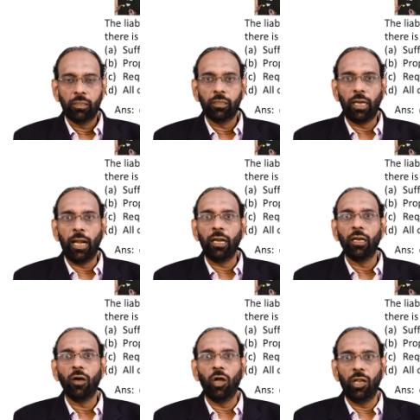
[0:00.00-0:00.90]
and
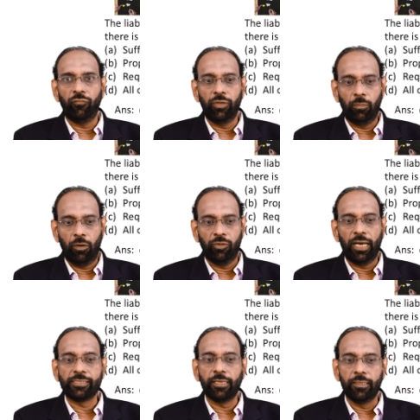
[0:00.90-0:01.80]
all of the above. The
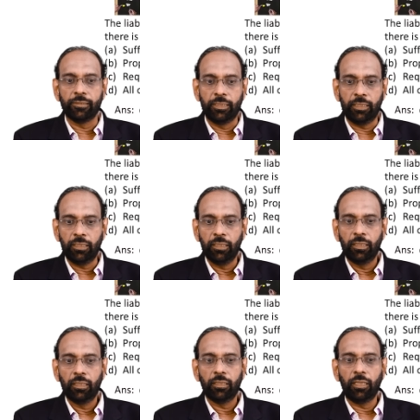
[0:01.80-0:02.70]
answer is D,
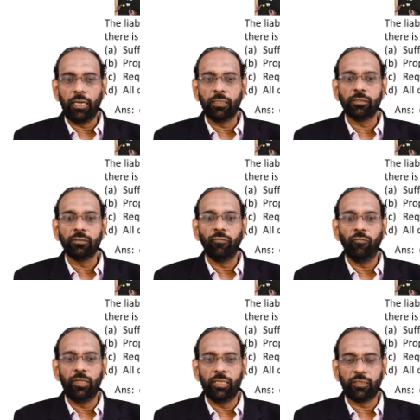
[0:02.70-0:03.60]
that is
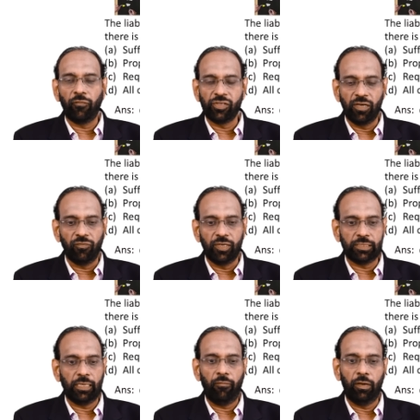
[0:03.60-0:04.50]
when the sufficient funds
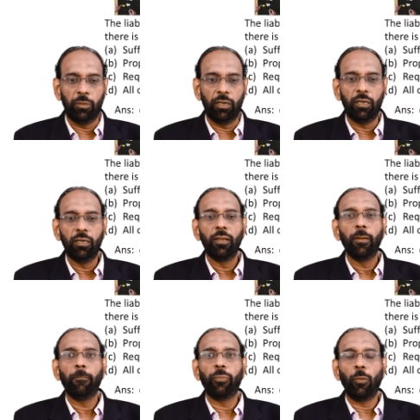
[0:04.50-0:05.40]
are available,
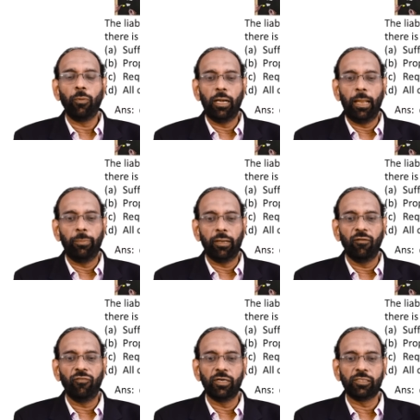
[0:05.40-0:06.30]
properly applicable
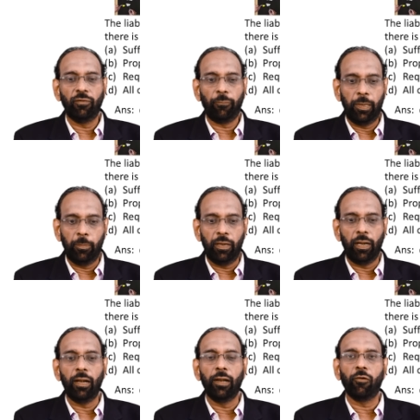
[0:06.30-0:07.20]
funds for payment
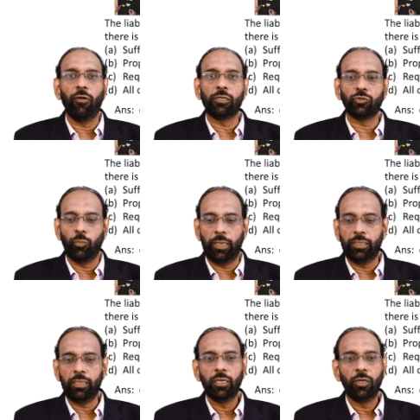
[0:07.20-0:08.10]
and required so by
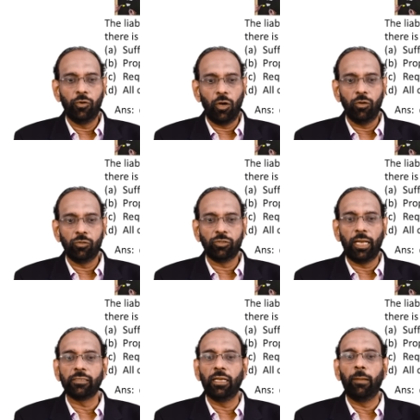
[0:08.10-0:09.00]
the drawer. So
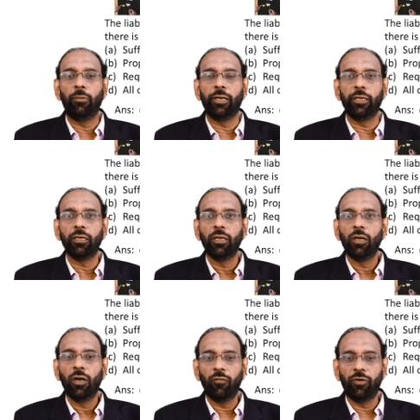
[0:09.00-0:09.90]
that's the liability
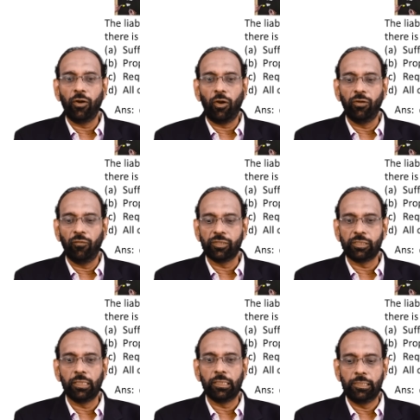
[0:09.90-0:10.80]
of a drawee of a
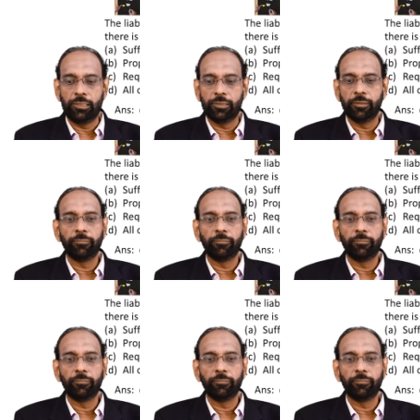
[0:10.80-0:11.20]
check is.